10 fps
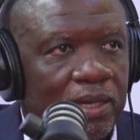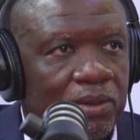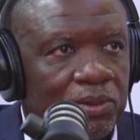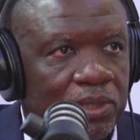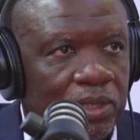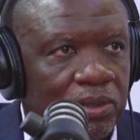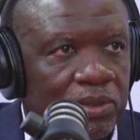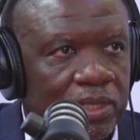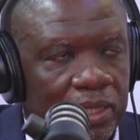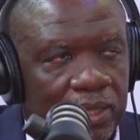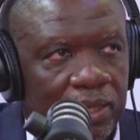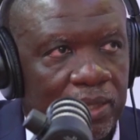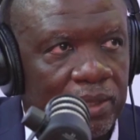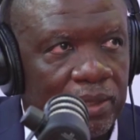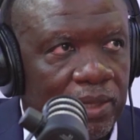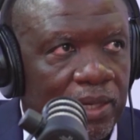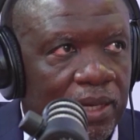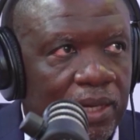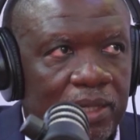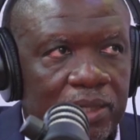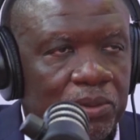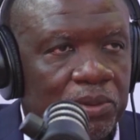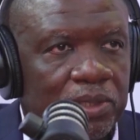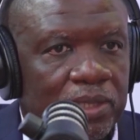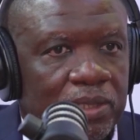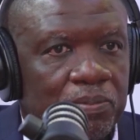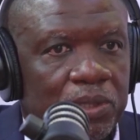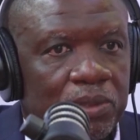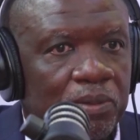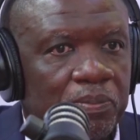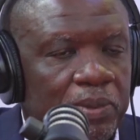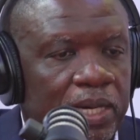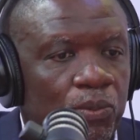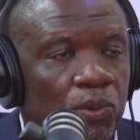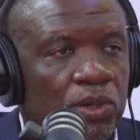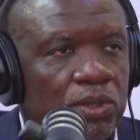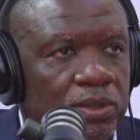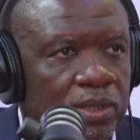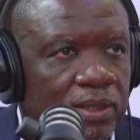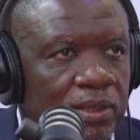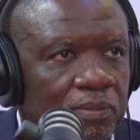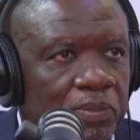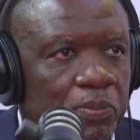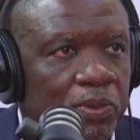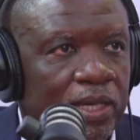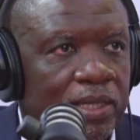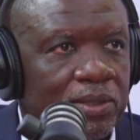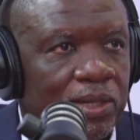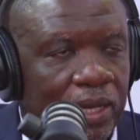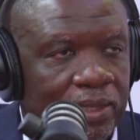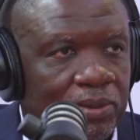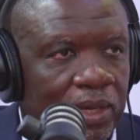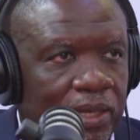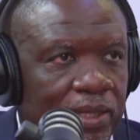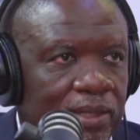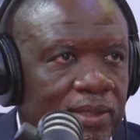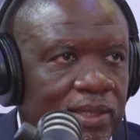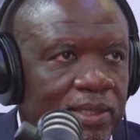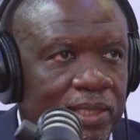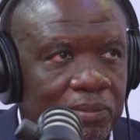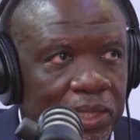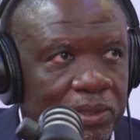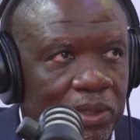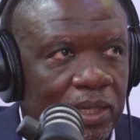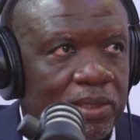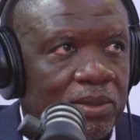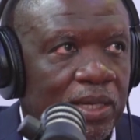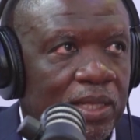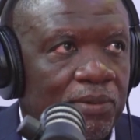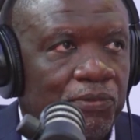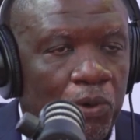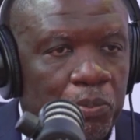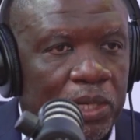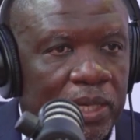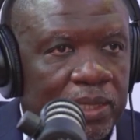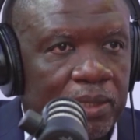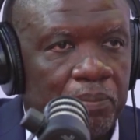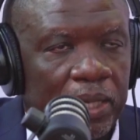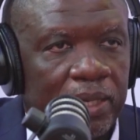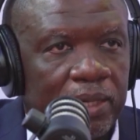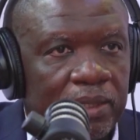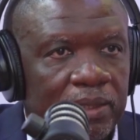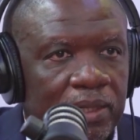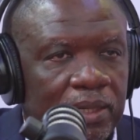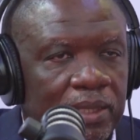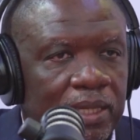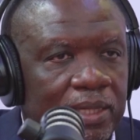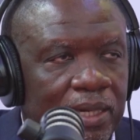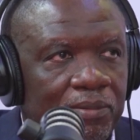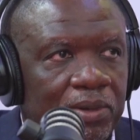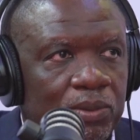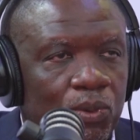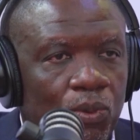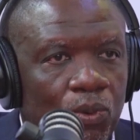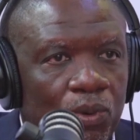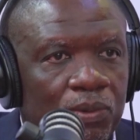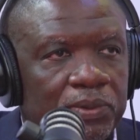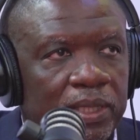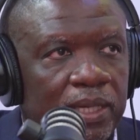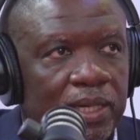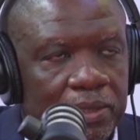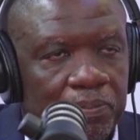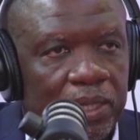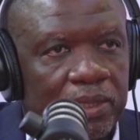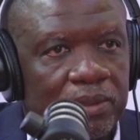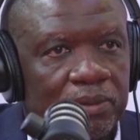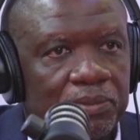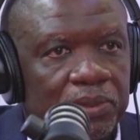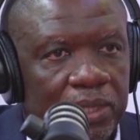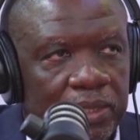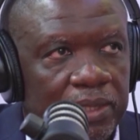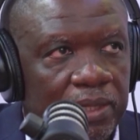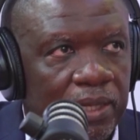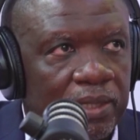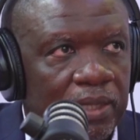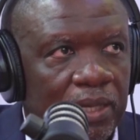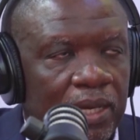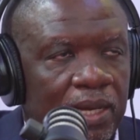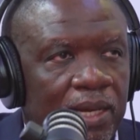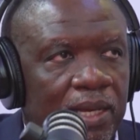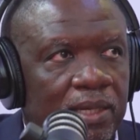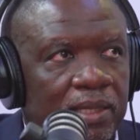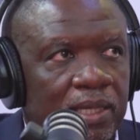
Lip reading: continuous decline. And it couldn't just be stopped by words. Now, people had to get together, team had to get together, formulate a plan that covered all of the aspects of Transnet and